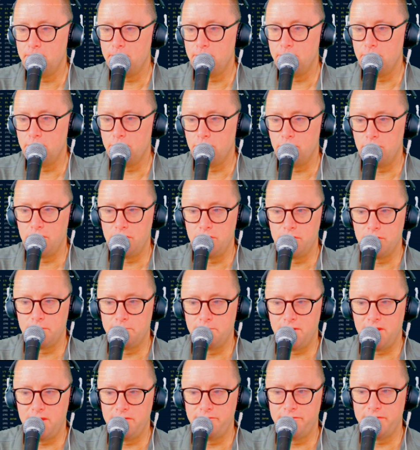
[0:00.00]
or you can
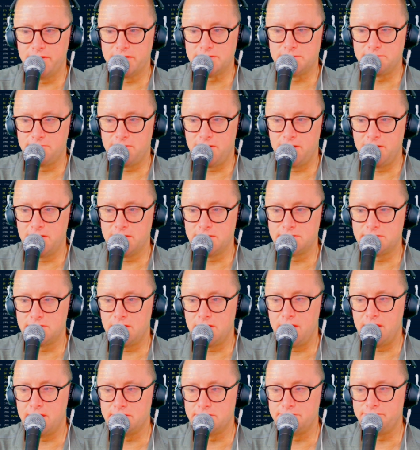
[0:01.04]
buy VIX products
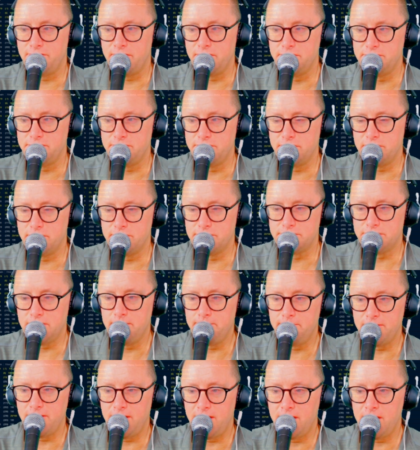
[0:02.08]
as volatility goes up,
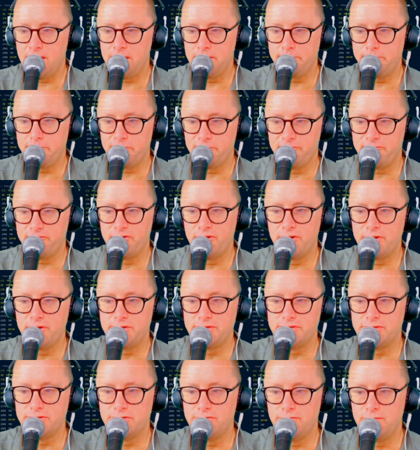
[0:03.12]
but I prefer
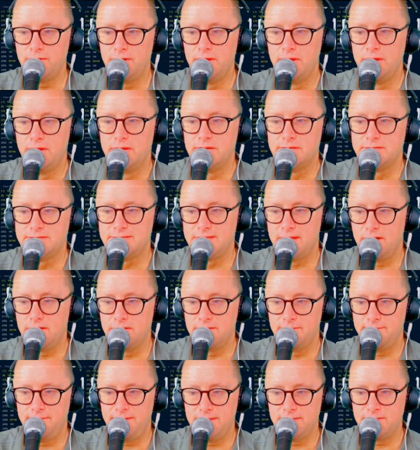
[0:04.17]
to sell
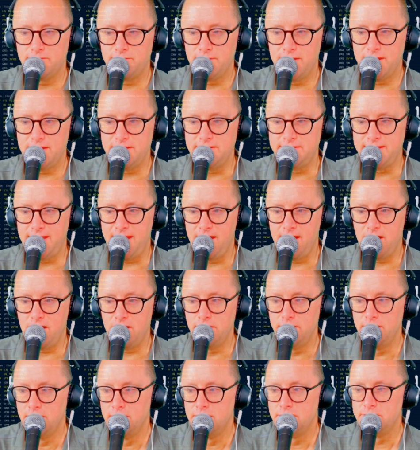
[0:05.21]
them on the way
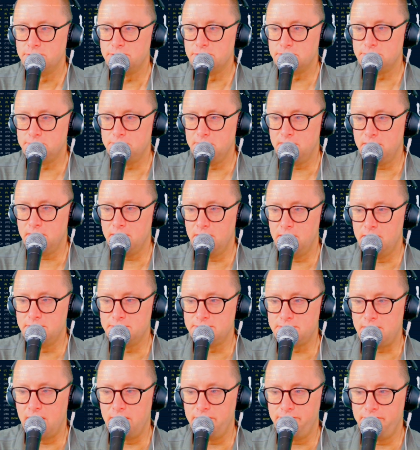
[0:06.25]
down just
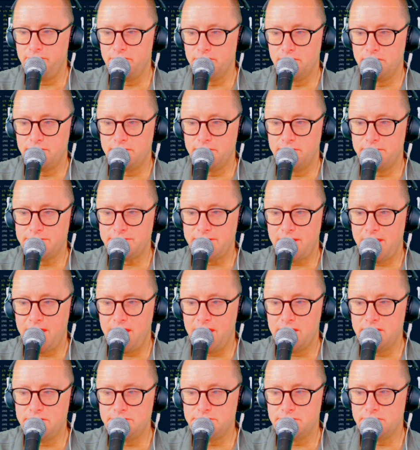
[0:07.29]
because I feel that there's
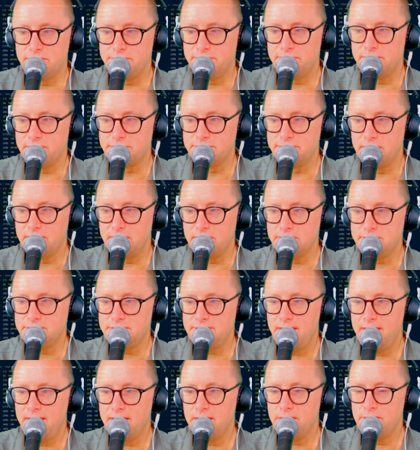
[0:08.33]
edge in things like
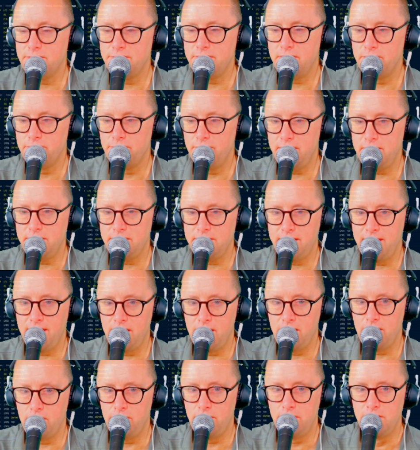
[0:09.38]
contango. Now, right
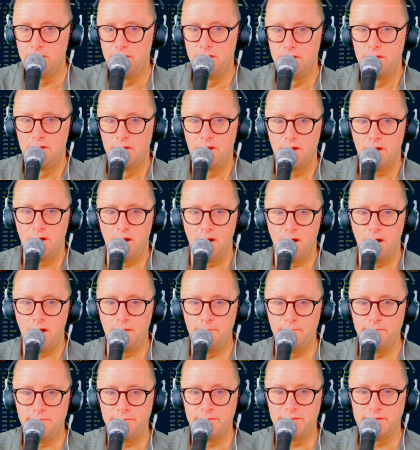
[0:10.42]
now,
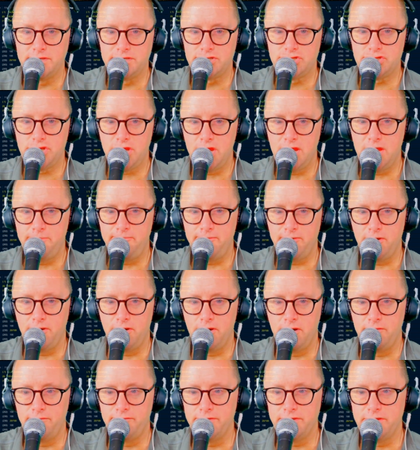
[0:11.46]
the shape
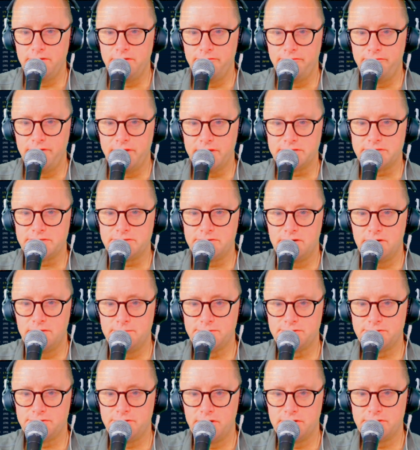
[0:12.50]
of the VIX term
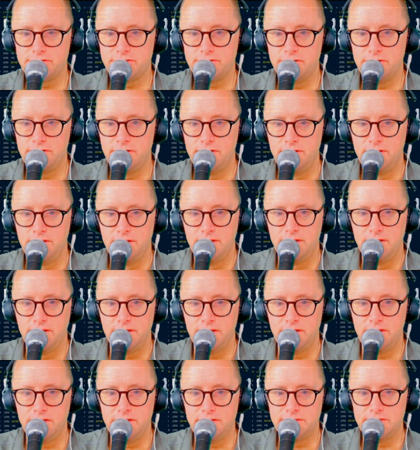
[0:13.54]
structure
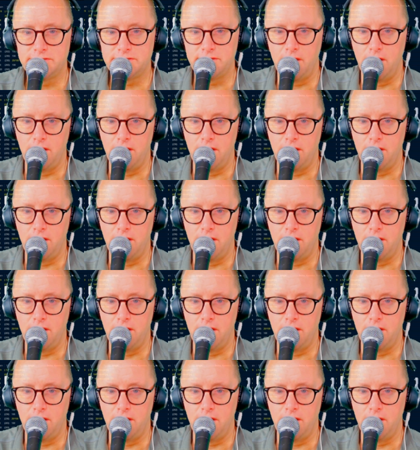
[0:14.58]
is